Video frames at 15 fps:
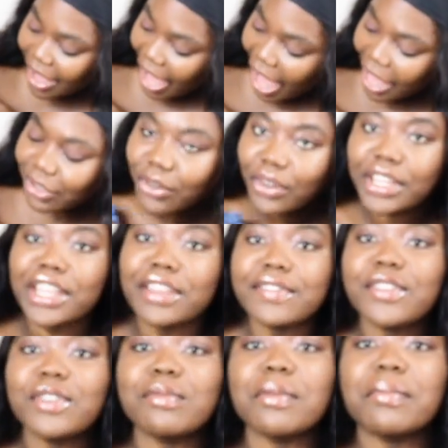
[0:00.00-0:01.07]
I don't
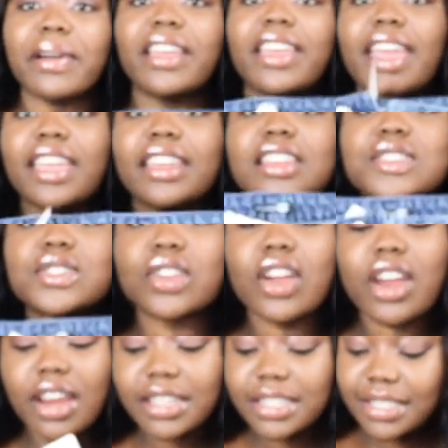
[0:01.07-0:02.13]
even remember getting a
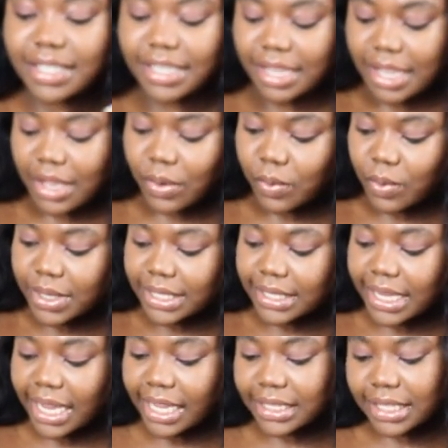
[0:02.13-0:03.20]
skirt. What
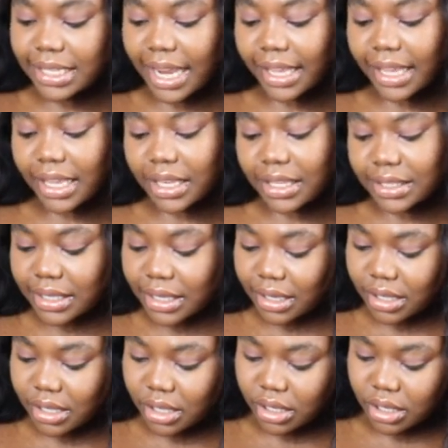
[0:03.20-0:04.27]
size did I get this in?